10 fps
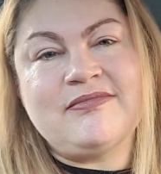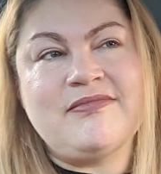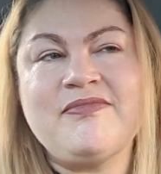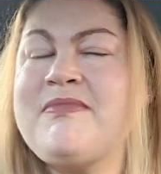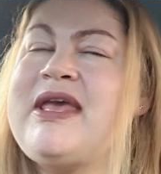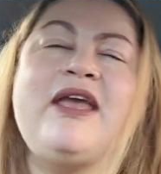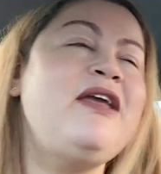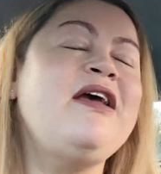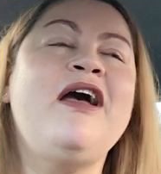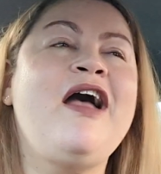
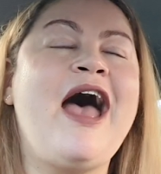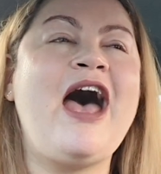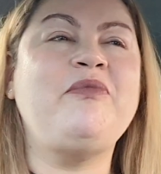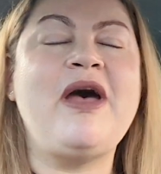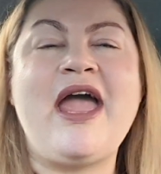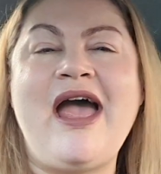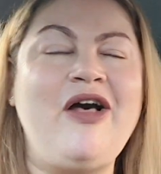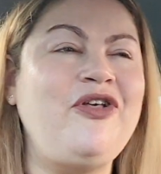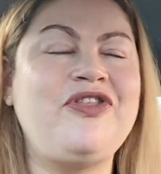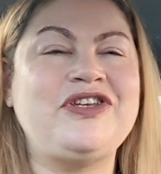me and my
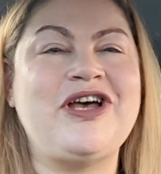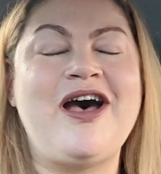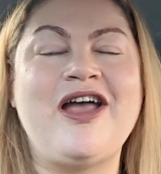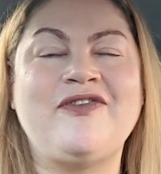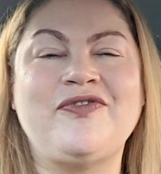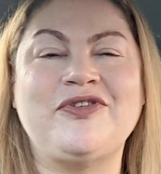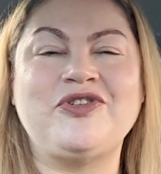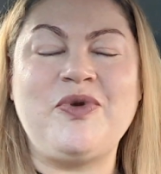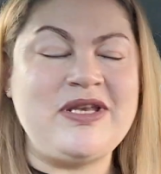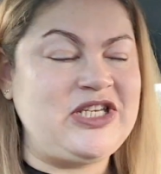healthy diet for
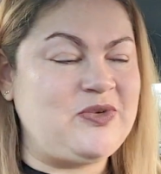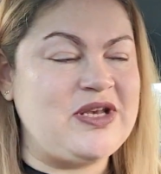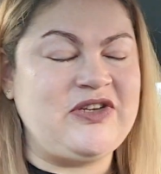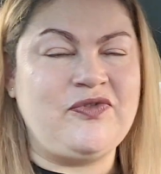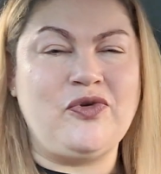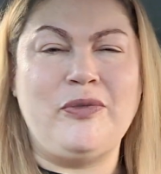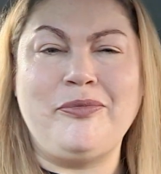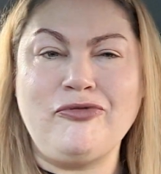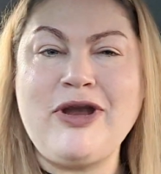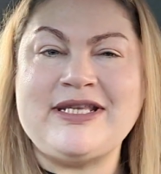2024,
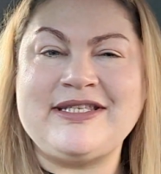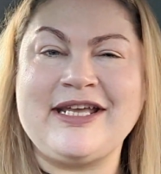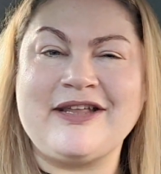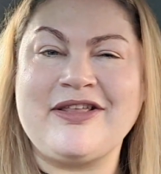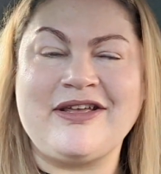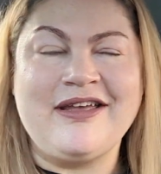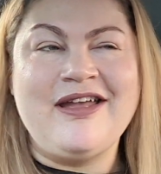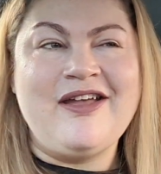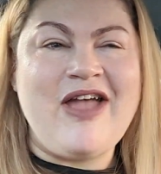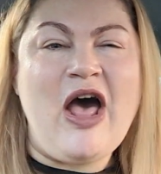embracing the
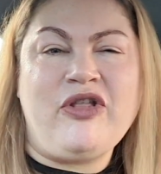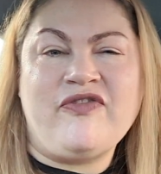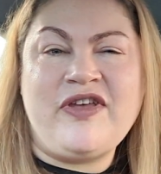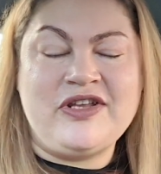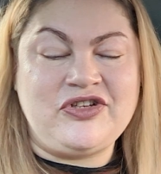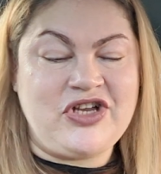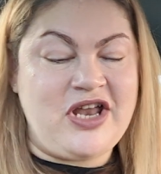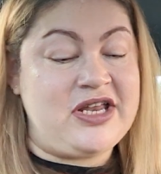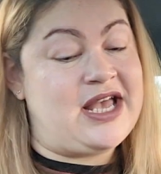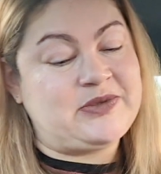health and fitness
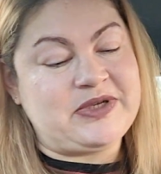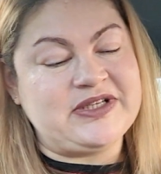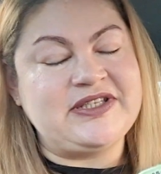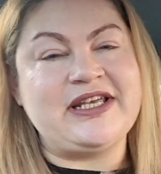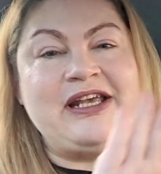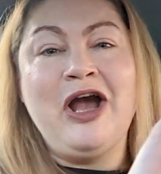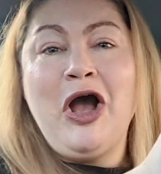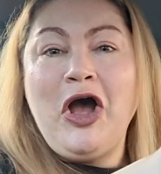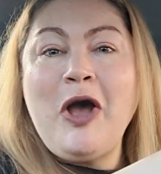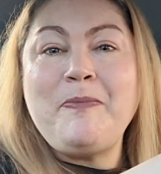journey. As you can see,
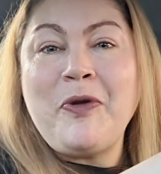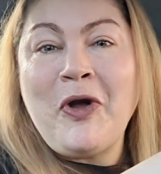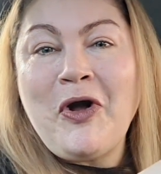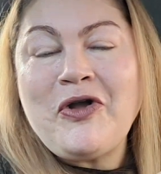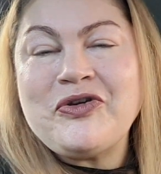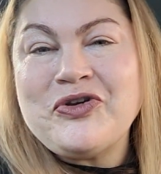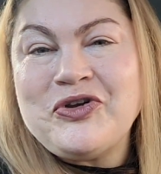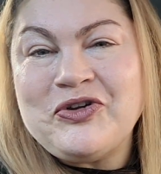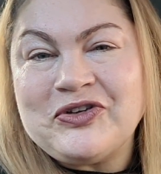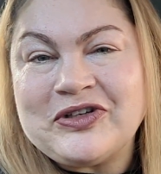a pot
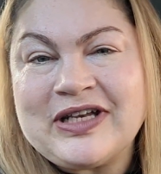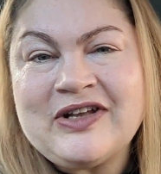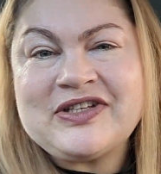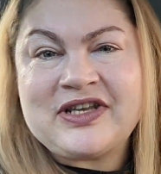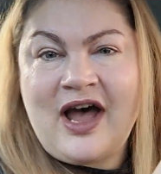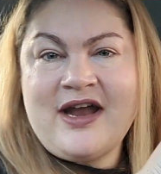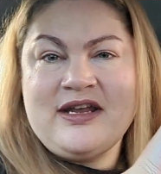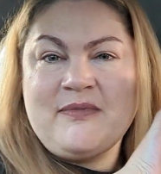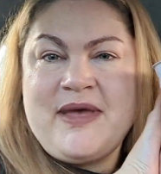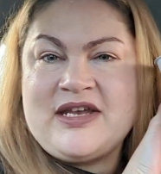noodle. It looks tiny
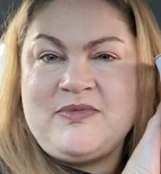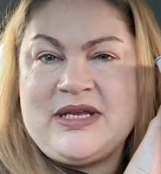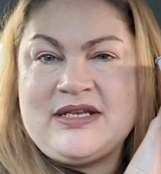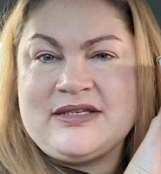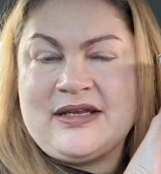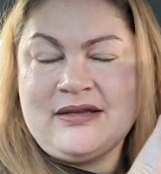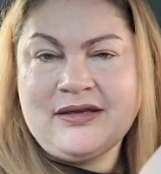compared to me, doesn't it?